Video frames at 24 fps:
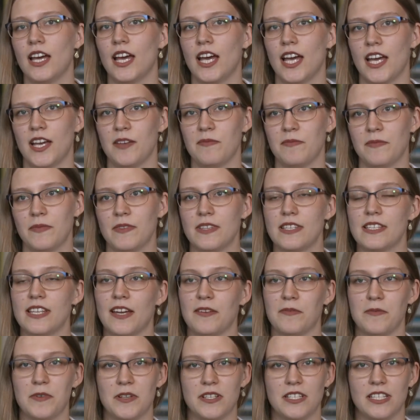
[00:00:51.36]
So
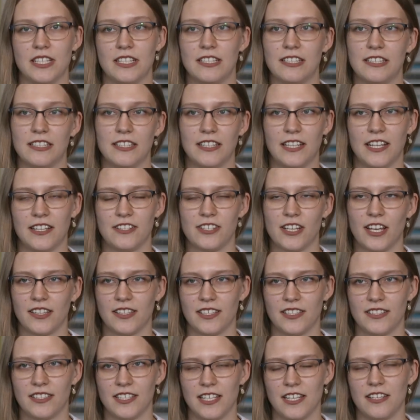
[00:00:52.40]
I wanted to do the
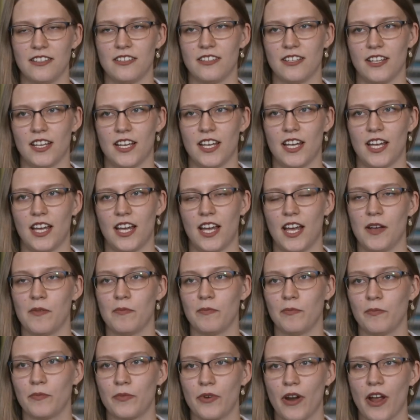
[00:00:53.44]
Chartered Teacher
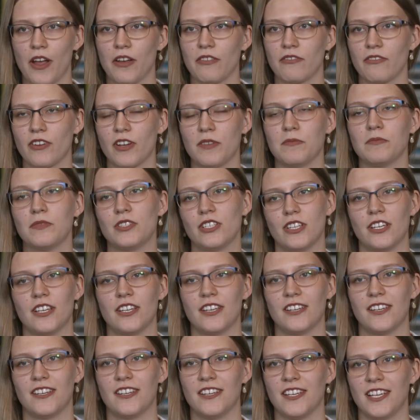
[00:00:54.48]
program
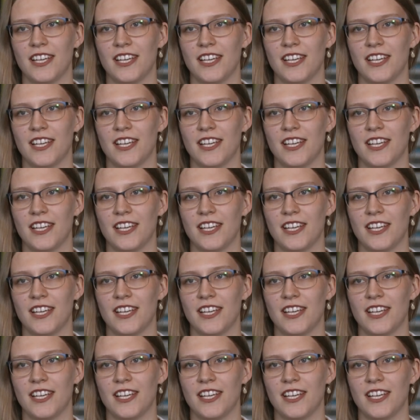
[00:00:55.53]
to